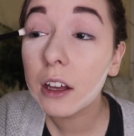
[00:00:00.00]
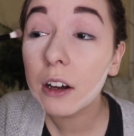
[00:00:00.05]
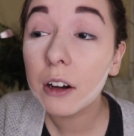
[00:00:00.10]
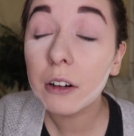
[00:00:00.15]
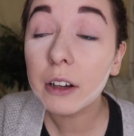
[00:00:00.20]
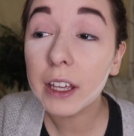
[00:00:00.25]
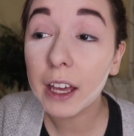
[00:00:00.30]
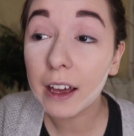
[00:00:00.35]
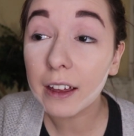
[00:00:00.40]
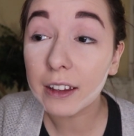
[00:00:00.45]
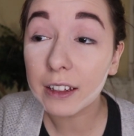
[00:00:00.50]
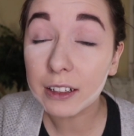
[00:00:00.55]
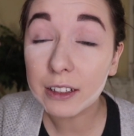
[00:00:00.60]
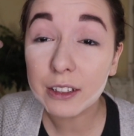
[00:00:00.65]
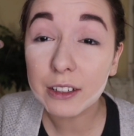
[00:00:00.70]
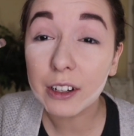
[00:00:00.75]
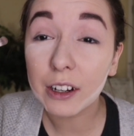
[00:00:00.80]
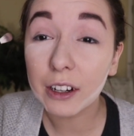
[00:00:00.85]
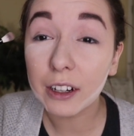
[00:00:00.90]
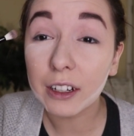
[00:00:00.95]
Oh yeah,
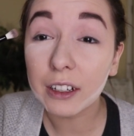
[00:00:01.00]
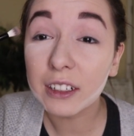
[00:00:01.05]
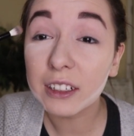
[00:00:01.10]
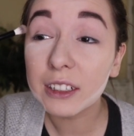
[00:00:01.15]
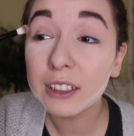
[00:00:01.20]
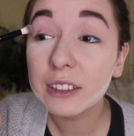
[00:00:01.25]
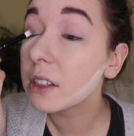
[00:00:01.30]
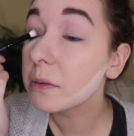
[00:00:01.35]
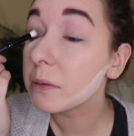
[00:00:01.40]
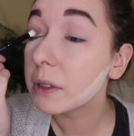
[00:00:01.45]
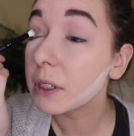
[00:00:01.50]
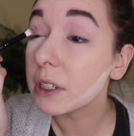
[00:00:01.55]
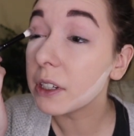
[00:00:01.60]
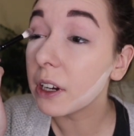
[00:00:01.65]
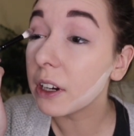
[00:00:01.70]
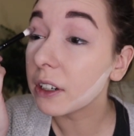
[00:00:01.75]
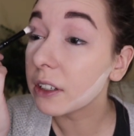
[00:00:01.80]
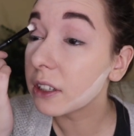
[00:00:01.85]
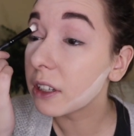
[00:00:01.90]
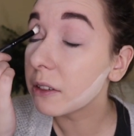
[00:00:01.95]
that's dark. That's pretty
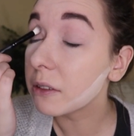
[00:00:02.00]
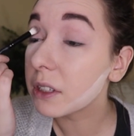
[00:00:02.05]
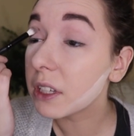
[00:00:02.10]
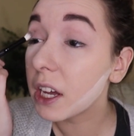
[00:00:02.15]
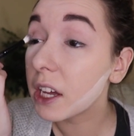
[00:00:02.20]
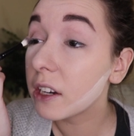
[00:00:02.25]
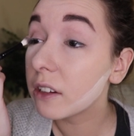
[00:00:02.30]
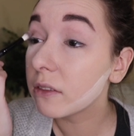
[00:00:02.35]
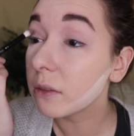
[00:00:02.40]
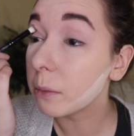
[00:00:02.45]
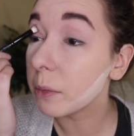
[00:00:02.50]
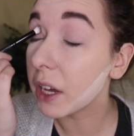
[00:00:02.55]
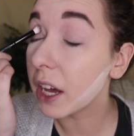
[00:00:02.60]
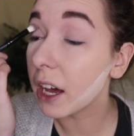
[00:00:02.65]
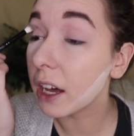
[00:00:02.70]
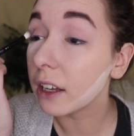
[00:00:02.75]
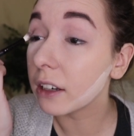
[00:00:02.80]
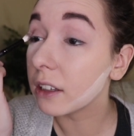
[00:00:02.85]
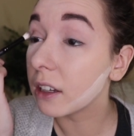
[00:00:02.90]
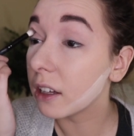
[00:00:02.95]
dark. That was kind of a
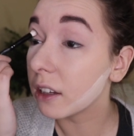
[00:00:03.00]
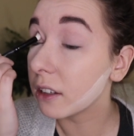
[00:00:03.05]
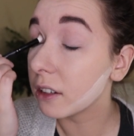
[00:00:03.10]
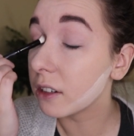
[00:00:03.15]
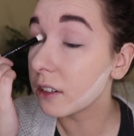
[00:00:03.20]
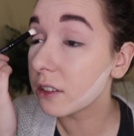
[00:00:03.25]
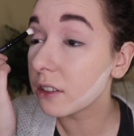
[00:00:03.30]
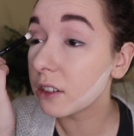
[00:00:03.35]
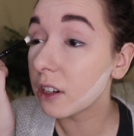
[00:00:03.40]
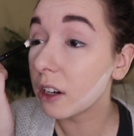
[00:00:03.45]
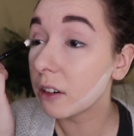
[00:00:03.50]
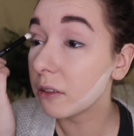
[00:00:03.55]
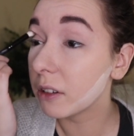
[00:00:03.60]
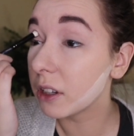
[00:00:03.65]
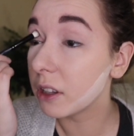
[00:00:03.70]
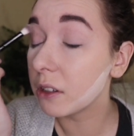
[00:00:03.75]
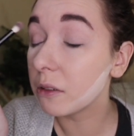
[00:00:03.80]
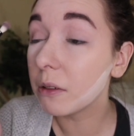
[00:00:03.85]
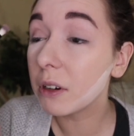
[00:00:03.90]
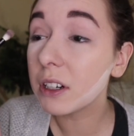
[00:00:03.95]
bad color to start
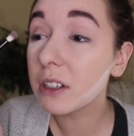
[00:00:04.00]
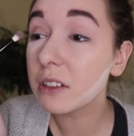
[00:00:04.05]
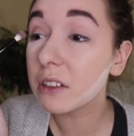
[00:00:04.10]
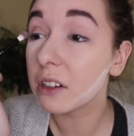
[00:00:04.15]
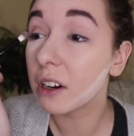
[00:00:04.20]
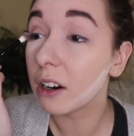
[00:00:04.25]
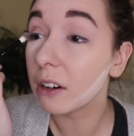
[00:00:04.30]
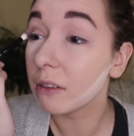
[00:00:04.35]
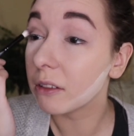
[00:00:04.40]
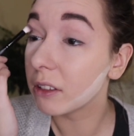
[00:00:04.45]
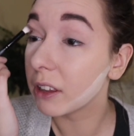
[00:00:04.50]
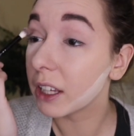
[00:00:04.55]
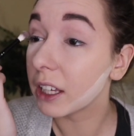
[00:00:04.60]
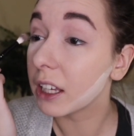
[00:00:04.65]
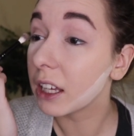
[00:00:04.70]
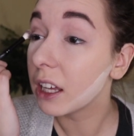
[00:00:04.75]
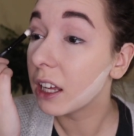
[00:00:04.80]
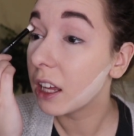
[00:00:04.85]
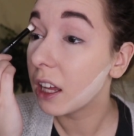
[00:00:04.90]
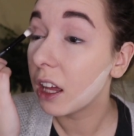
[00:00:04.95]
with. You want to start with like
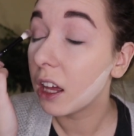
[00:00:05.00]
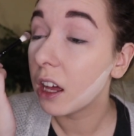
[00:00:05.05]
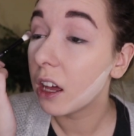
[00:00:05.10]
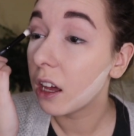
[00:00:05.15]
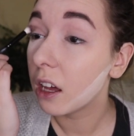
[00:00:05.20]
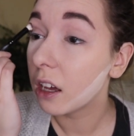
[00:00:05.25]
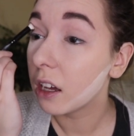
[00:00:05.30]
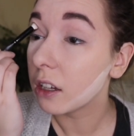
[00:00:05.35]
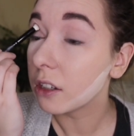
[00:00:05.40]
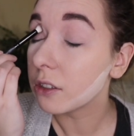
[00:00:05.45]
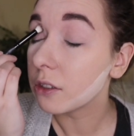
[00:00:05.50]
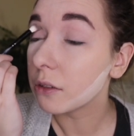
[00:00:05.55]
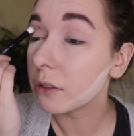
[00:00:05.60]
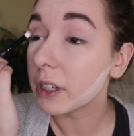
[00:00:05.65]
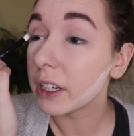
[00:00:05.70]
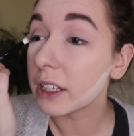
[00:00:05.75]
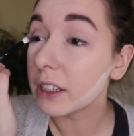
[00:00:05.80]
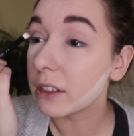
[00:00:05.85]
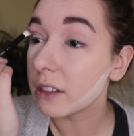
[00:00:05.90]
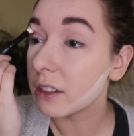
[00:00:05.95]
a
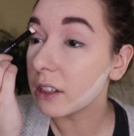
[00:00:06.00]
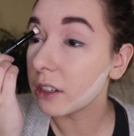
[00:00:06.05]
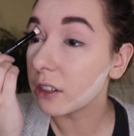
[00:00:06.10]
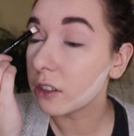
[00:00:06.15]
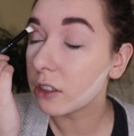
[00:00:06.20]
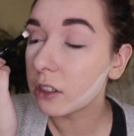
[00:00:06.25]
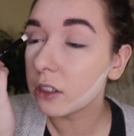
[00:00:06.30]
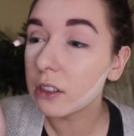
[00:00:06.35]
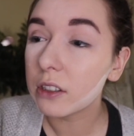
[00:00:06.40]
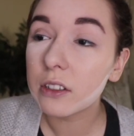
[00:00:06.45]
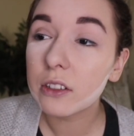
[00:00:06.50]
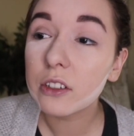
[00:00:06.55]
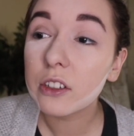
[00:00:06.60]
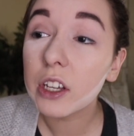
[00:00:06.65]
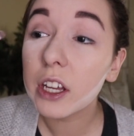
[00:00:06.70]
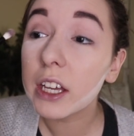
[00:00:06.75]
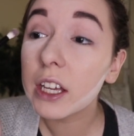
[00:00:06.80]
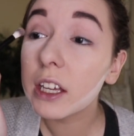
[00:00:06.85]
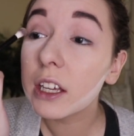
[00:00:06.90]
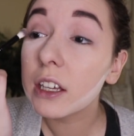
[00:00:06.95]
transition
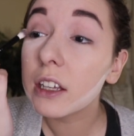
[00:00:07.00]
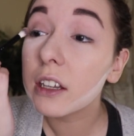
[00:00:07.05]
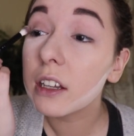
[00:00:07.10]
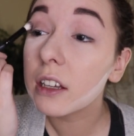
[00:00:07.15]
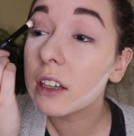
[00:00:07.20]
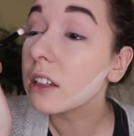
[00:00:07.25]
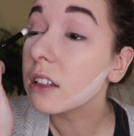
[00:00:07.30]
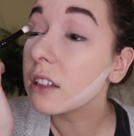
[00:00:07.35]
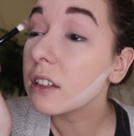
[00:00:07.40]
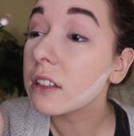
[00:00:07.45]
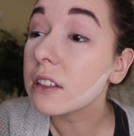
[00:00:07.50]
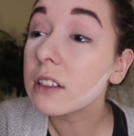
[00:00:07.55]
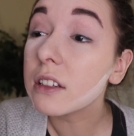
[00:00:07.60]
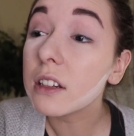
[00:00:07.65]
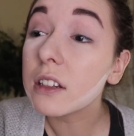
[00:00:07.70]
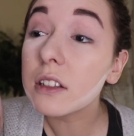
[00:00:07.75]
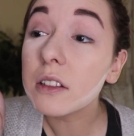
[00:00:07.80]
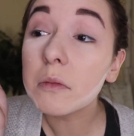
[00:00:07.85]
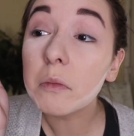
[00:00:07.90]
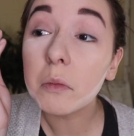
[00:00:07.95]
shade, and this
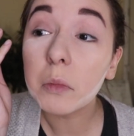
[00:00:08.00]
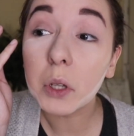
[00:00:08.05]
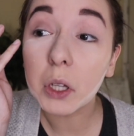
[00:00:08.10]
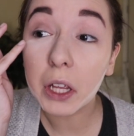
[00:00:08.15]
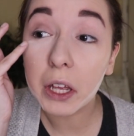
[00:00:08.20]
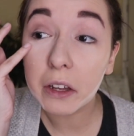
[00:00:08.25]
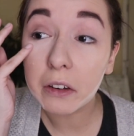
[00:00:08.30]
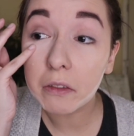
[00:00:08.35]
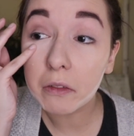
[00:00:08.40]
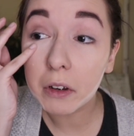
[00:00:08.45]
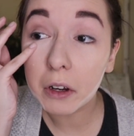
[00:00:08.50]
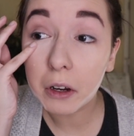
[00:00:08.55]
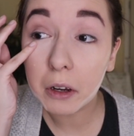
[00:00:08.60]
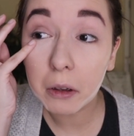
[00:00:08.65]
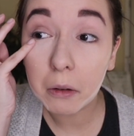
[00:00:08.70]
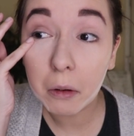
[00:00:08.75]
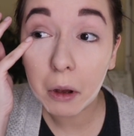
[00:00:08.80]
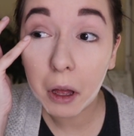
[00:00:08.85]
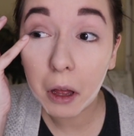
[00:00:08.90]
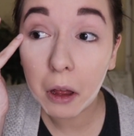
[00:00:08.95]
doesn't blend very
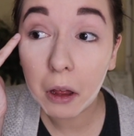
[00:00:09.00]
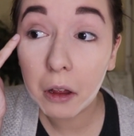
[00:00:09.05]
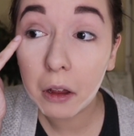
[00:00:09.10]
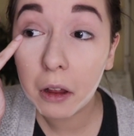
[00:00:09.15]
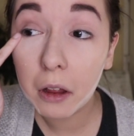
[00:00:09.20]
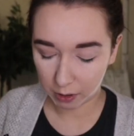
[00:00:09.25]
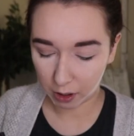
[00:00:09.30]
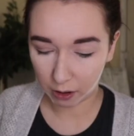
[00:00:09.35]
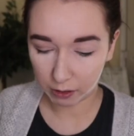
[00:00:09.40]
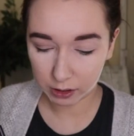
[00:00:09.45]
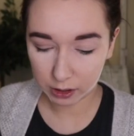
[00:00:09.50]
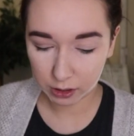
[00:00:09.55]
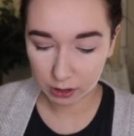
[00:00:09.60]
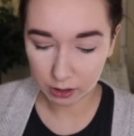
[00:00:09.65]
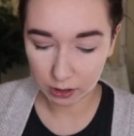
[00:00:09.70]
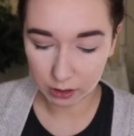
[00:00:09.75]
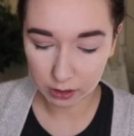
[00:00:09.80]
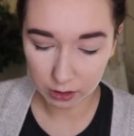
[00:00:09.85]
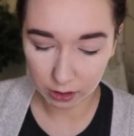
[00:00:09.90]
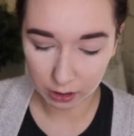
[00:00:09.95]
well. Probably
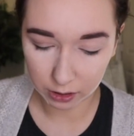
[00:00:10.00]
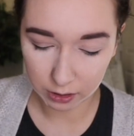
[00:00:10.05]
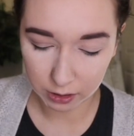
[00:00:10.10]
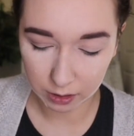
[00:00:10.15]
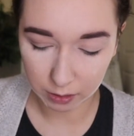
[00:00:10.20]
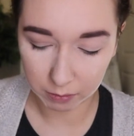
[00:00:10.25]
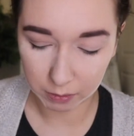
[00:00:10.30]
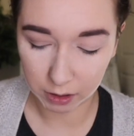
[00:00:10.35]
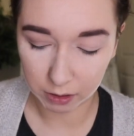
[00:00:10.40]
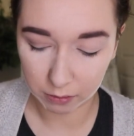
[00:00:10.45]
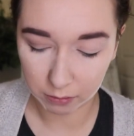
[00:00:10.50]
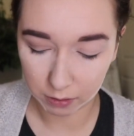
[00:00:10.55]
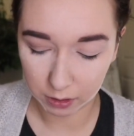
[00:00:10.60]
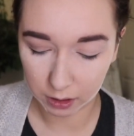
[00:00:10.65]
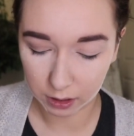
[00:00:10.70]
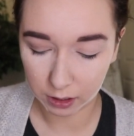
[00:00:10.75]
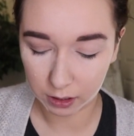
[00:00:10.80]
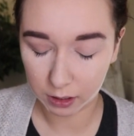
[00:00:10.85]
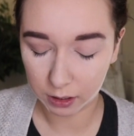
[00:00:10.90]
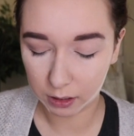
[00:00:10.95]
should have started something
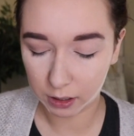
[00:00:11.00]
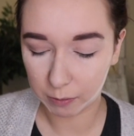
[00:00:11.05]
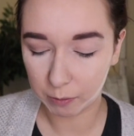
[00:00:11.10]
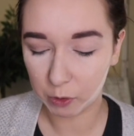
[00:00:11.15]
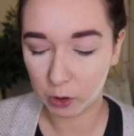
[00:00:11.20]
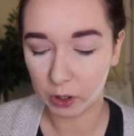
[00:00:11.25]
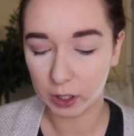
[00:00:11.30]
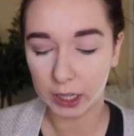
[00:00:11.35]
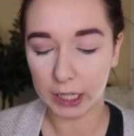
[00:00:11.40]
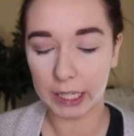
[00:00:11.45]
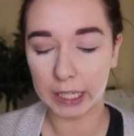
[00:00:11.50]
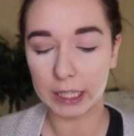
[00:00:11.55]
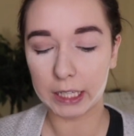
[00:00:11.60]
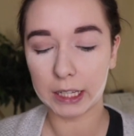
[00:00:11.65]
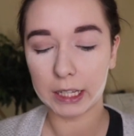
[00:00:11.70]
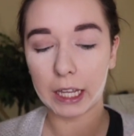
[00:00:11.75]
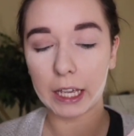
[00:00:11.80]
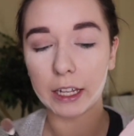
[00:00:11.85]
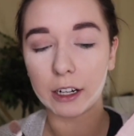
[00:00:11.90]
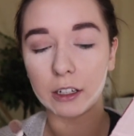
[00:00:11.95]
with a more
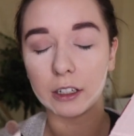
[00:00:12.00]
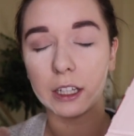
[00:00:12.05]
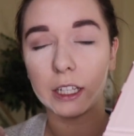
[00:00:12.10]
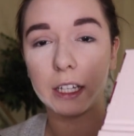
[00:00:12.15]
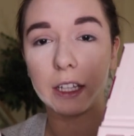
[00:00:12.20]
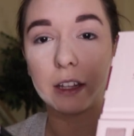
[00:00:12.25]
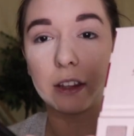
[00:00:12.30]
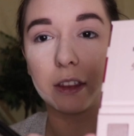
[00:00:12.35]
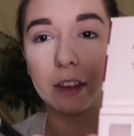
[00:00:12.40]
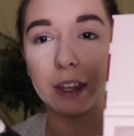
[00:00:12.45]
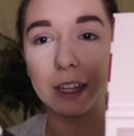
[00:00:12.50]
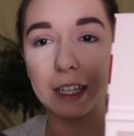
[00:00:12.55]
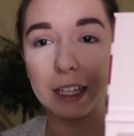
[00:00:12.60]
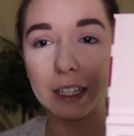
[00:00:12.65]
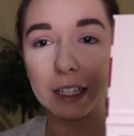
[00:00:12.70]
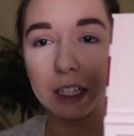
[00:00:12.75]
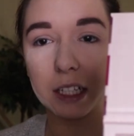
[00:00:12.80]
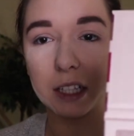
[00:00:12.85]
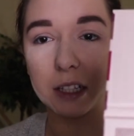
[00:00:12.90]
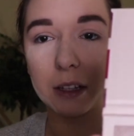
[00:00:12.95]
like lighter like
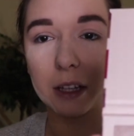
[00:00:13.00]
this.